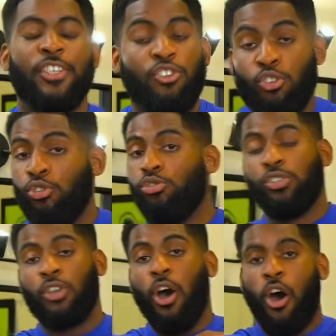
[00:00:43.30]
used
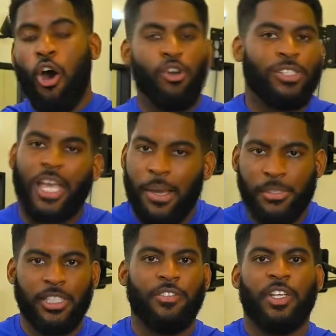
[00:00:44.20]
all types
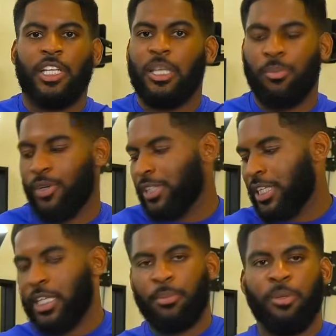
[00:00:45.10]
of different clippers and
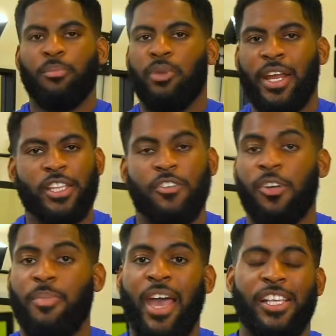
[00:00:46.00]
clipper brands over the
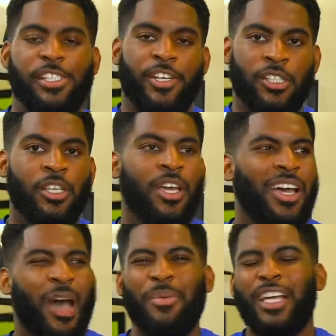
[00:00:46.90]
past years. I've
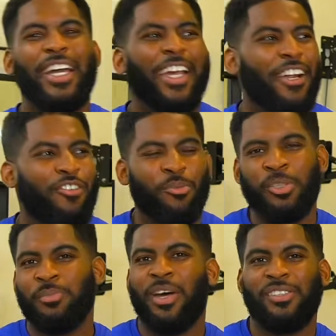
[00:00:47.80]
been cutting hair for almost
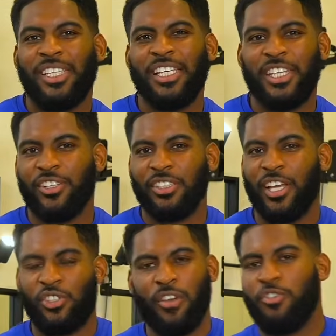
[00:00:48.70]
about 10 years now, so
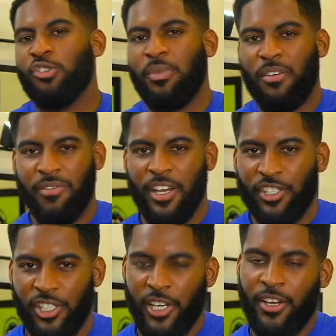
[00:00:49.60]
I've used my fair share.